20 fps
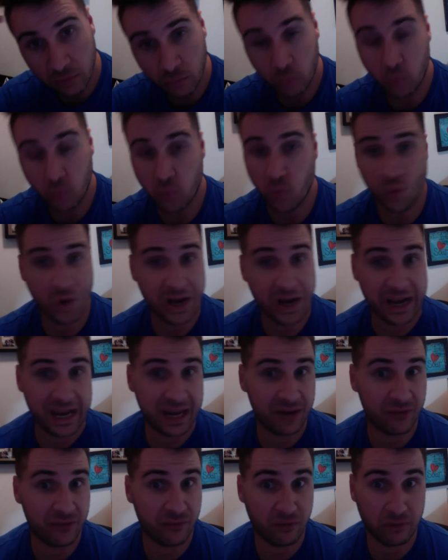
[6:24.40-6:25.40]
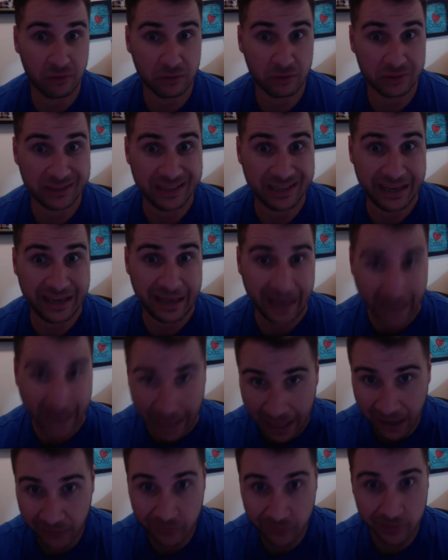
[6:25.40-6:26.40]
whatever they
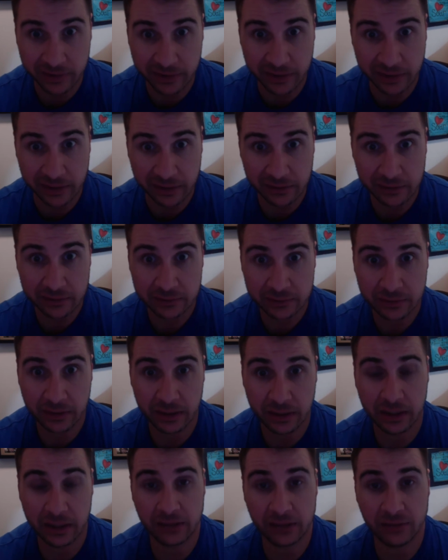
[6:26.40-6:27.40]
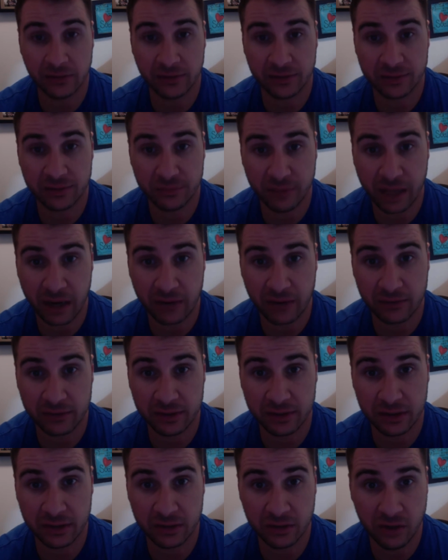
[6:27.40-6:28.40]
have in there, the
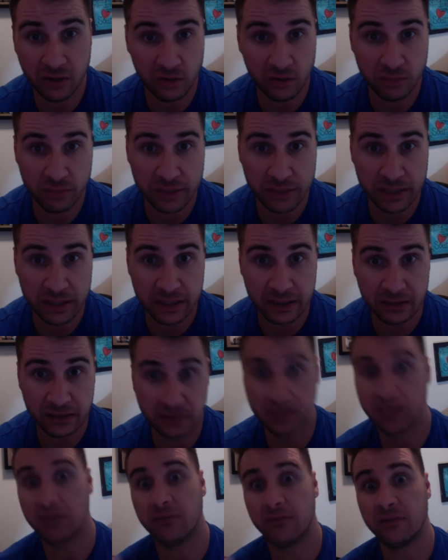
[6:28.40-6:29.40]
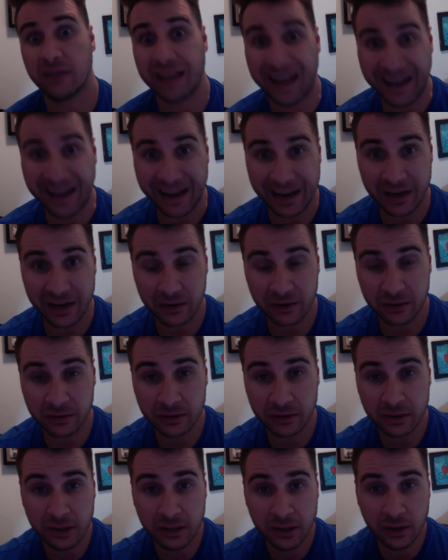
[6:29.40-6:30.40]
osmolarity could be even higher
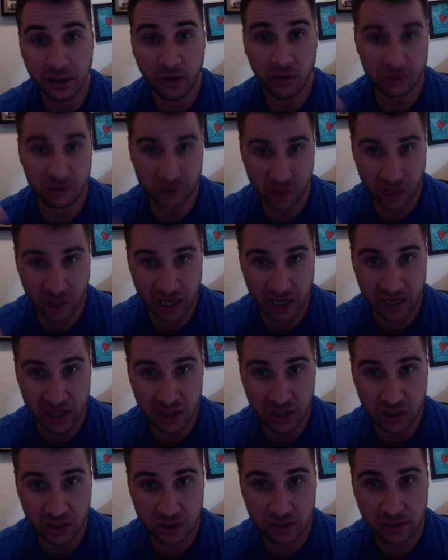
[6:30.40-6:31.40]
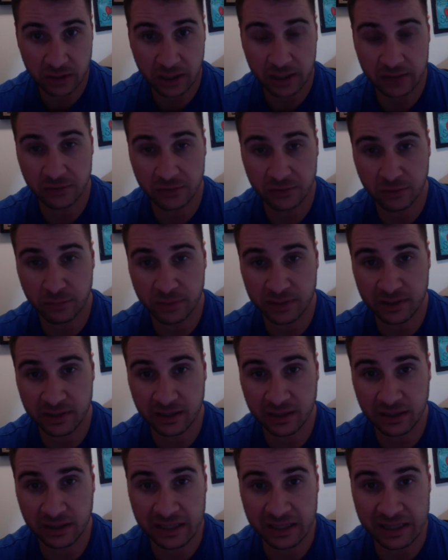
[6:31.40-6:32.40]
or change, and so
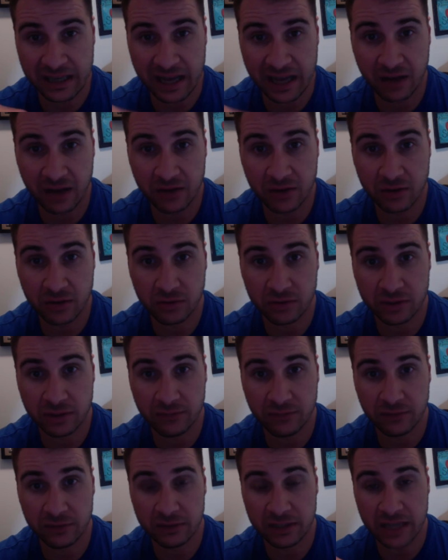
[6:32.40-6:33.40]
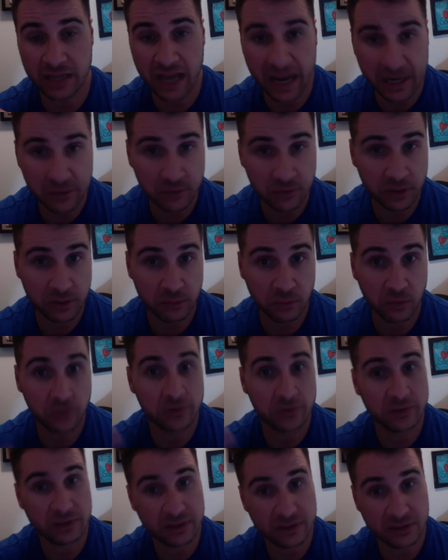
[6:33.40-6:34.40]
basically now you could even dehydrate more.
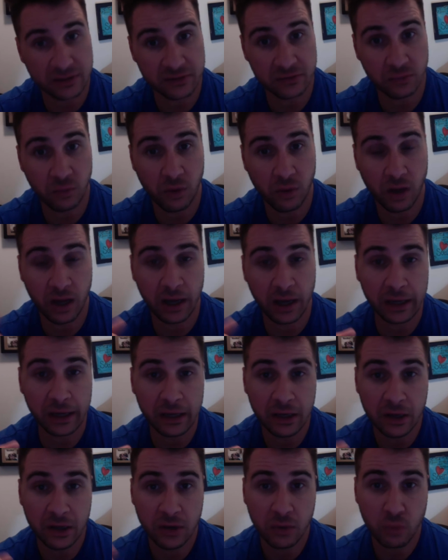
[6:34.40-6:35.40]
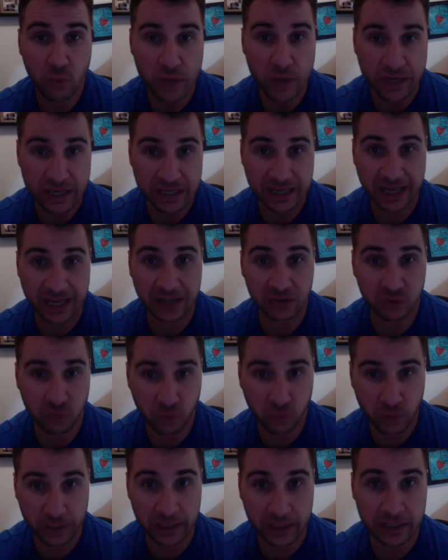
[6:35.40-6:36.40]
And this is why we cannot
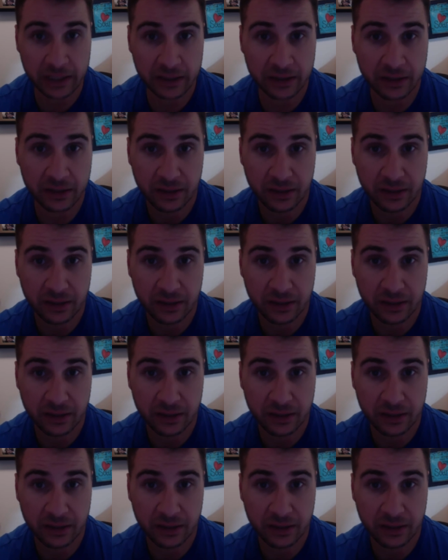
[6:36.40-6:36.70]
drink